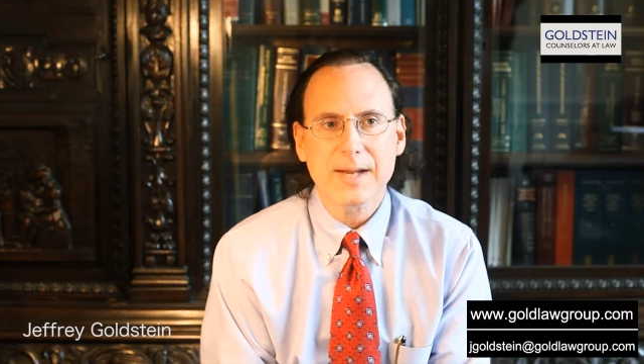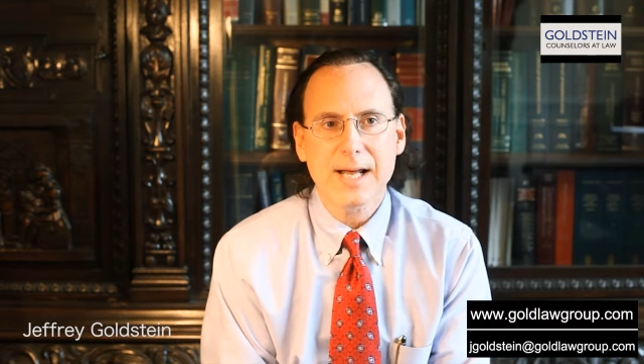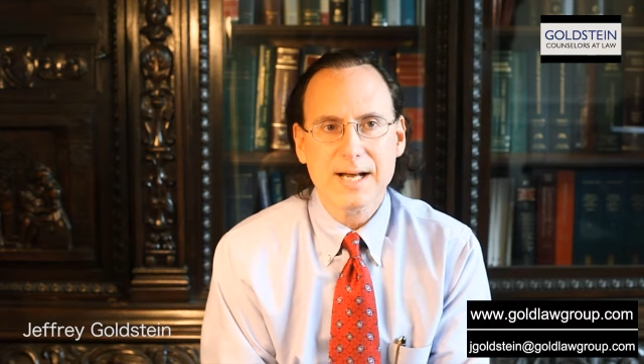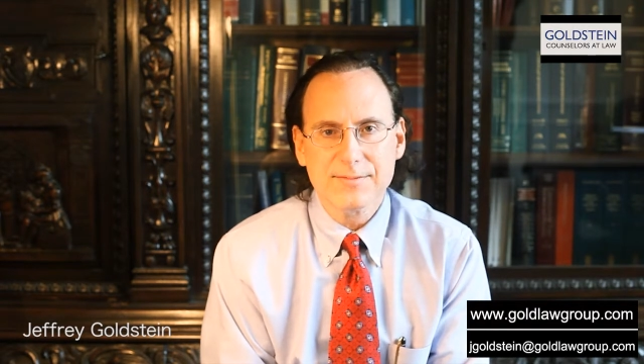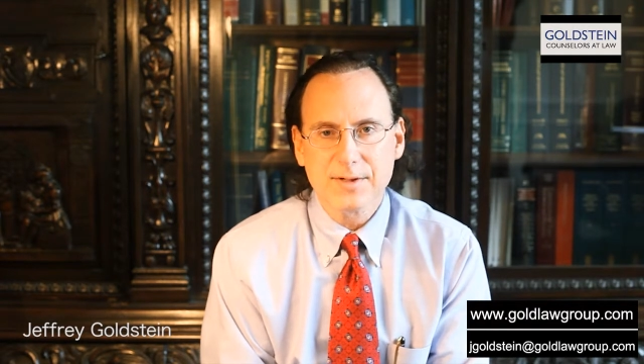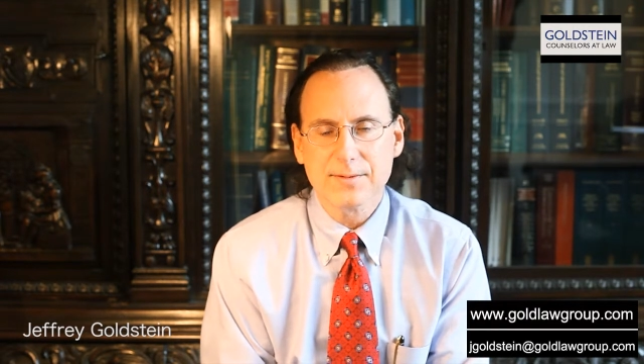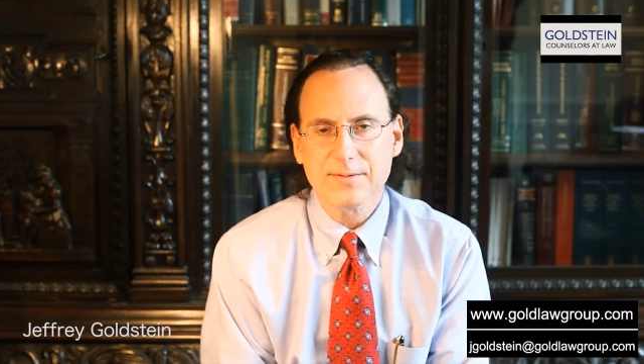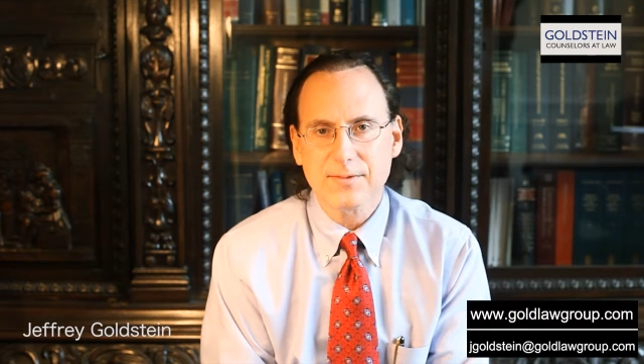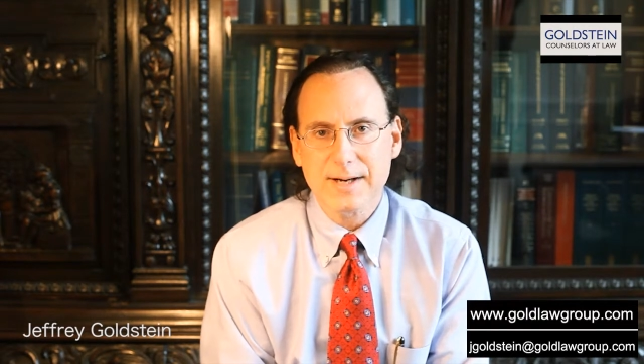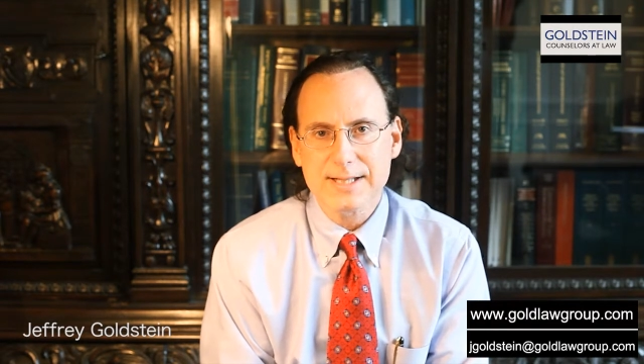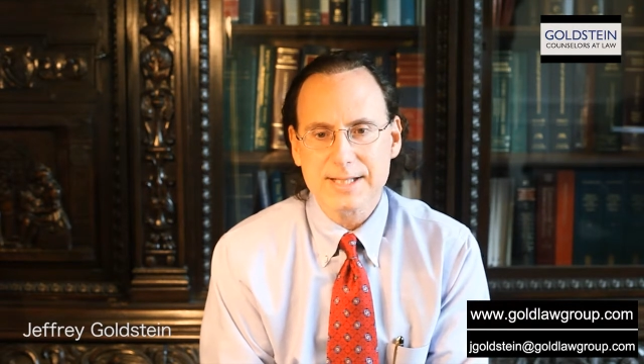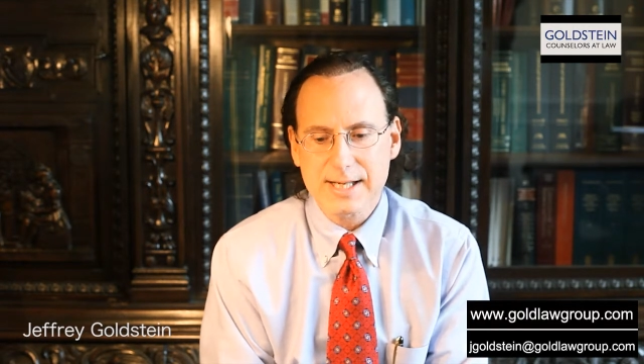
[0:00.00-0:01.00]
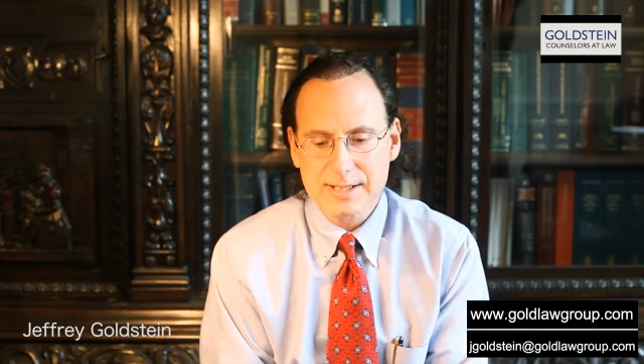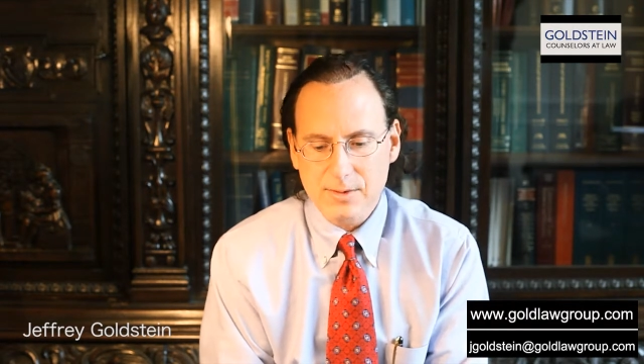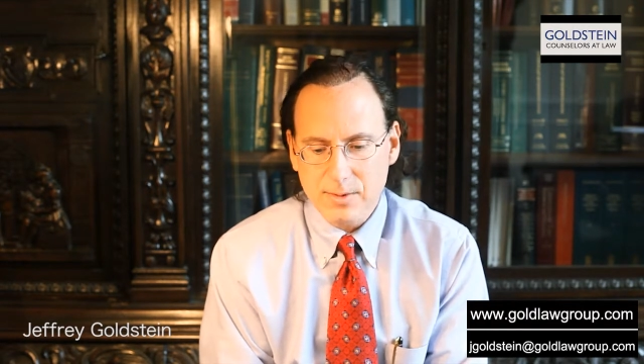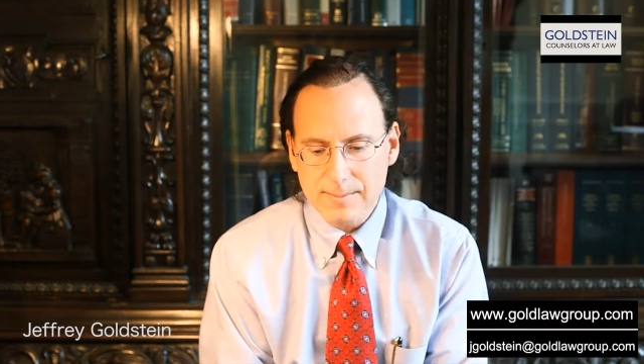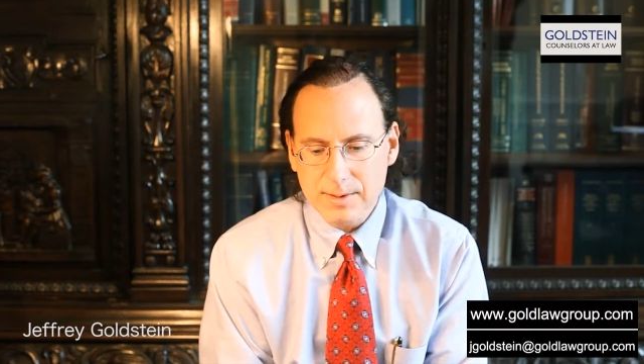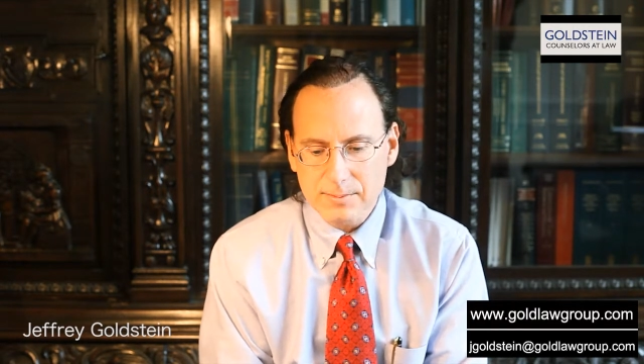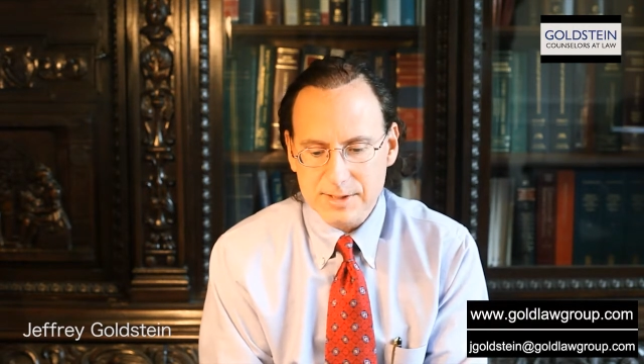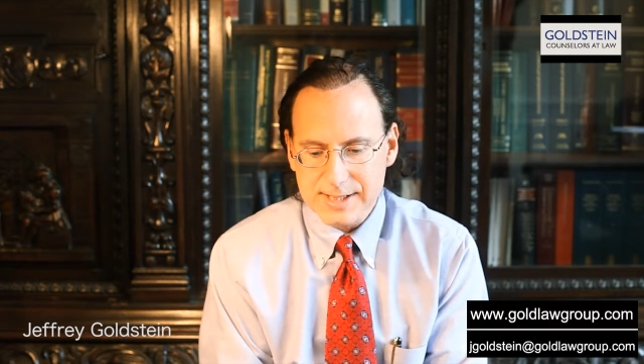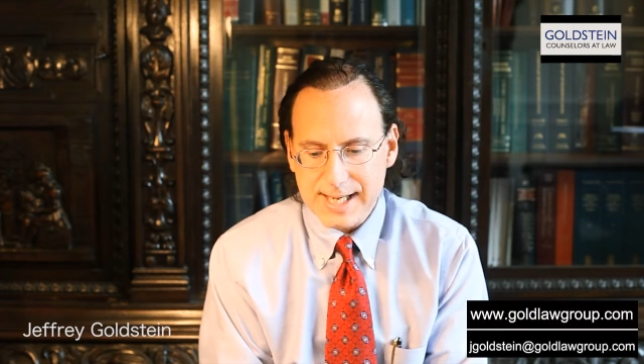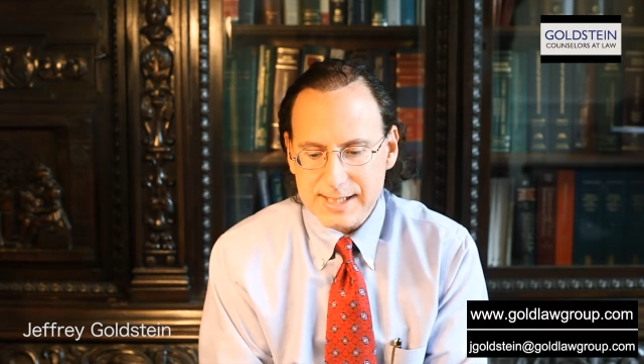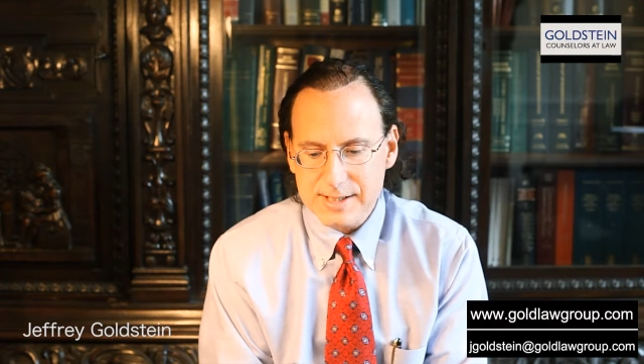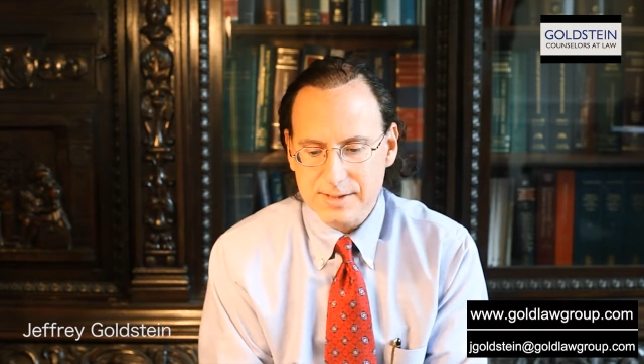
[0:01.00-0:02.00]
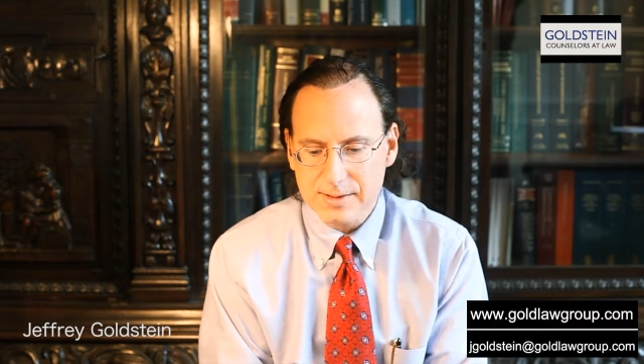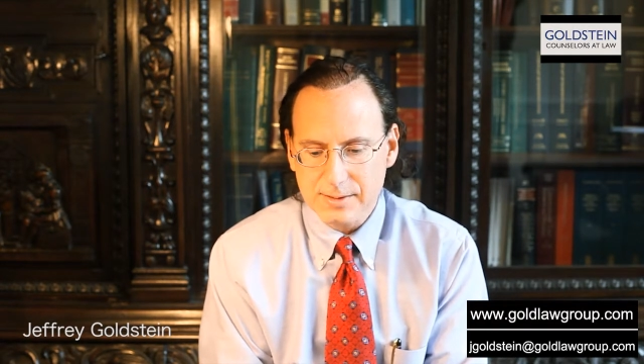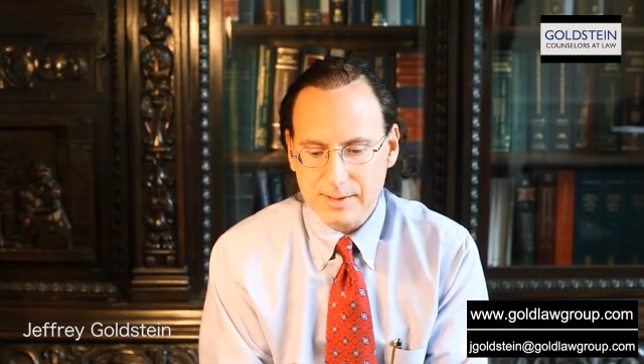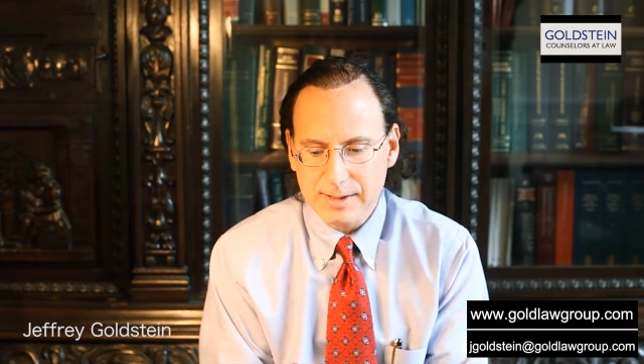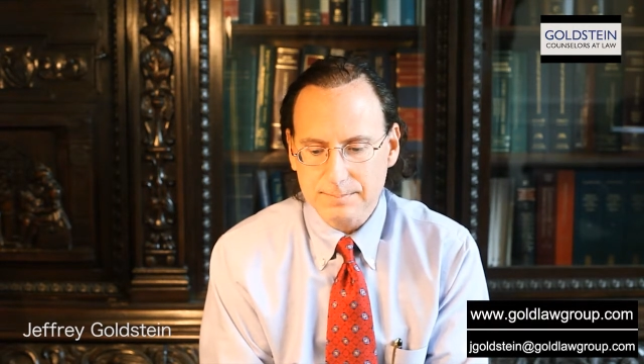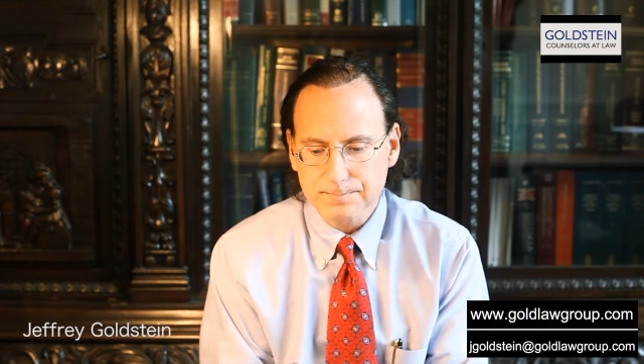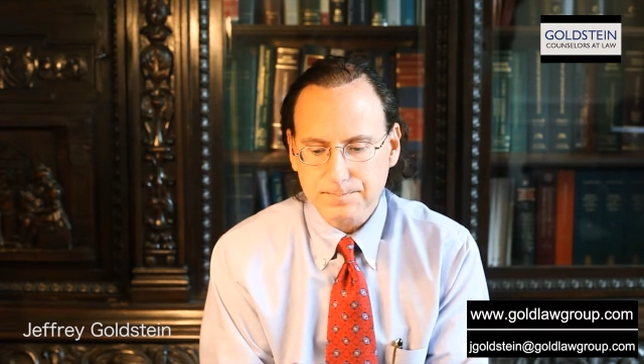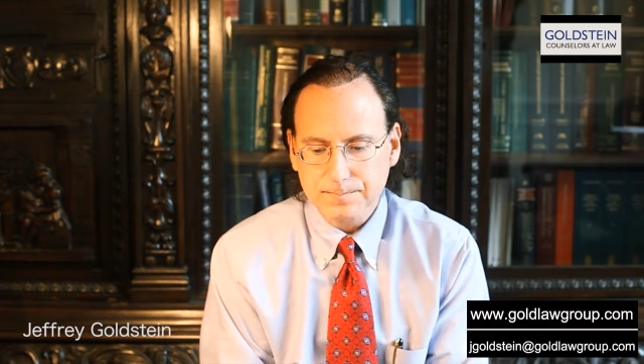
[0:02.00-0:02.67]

after the franchise agreement was executed.